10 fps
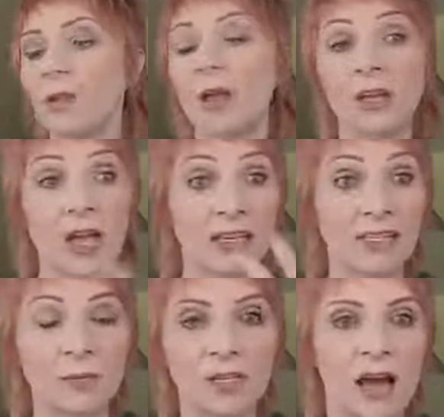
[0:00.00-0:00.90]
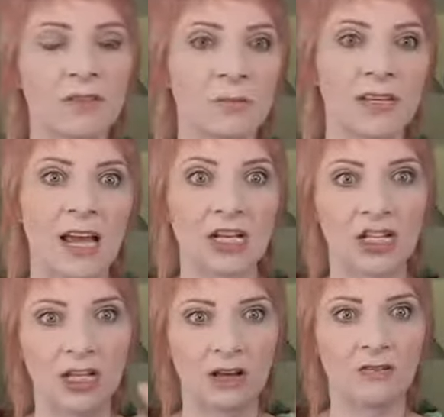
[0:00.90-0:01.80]
He seems to have the
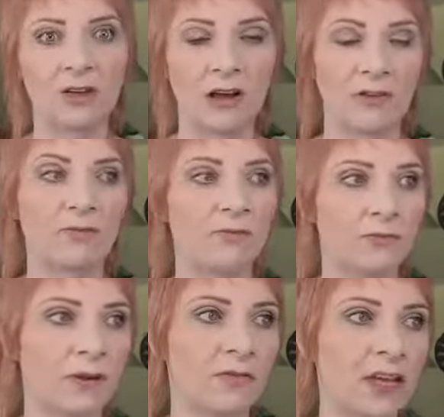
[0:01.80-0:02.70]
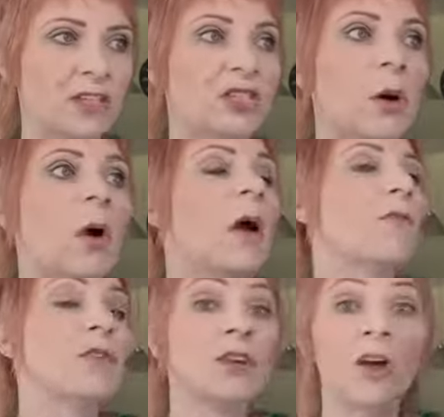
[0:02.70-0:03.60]
potential of this. So
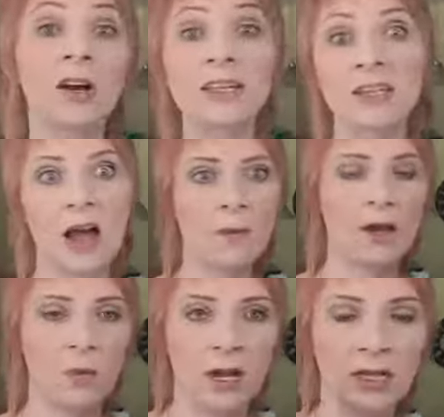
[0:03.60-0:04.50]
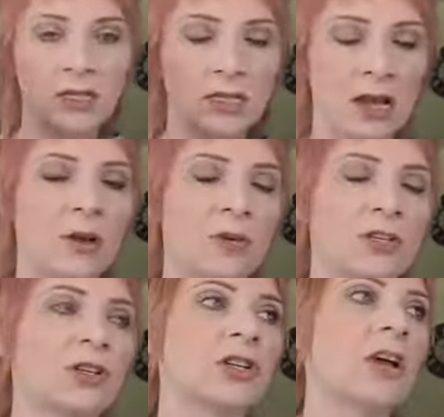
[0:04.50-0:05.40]
for the longest time anyway, in psi
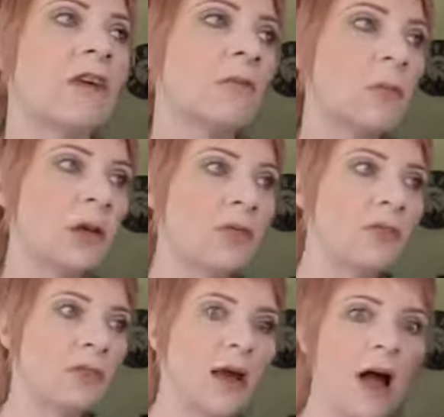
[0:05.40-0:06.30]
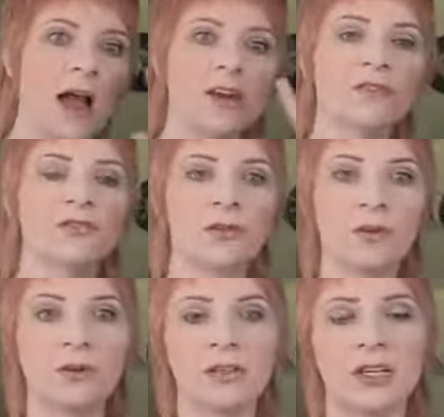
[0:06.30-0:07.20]
research, everybody kind of
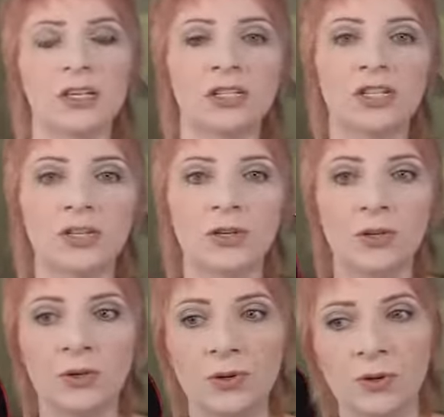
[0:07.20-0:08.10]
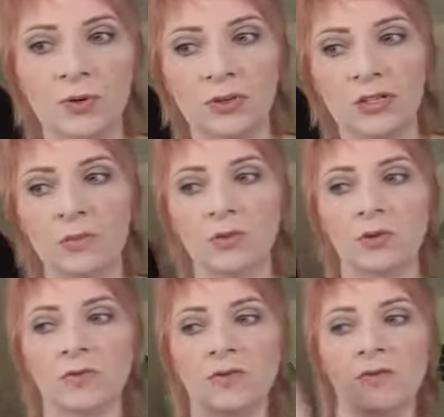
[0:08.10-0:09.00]
attributed this to some
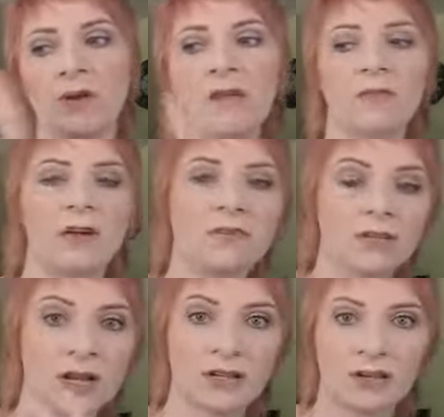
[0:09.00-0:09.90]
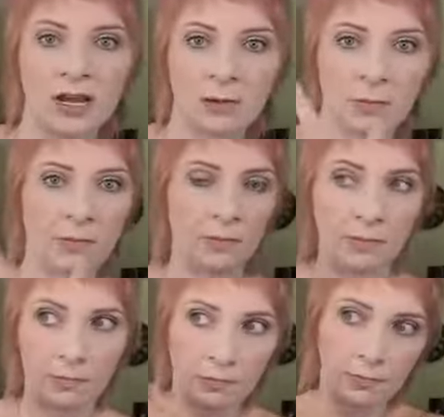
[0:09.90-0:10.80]
sort of survival after death type
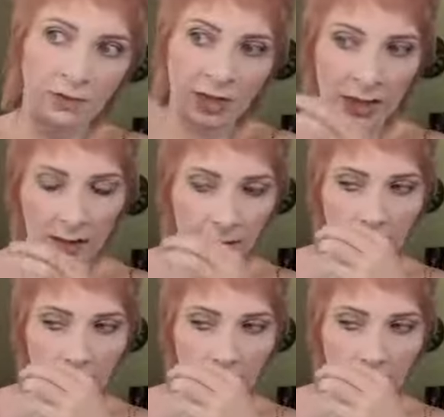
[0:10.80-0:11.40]
thing,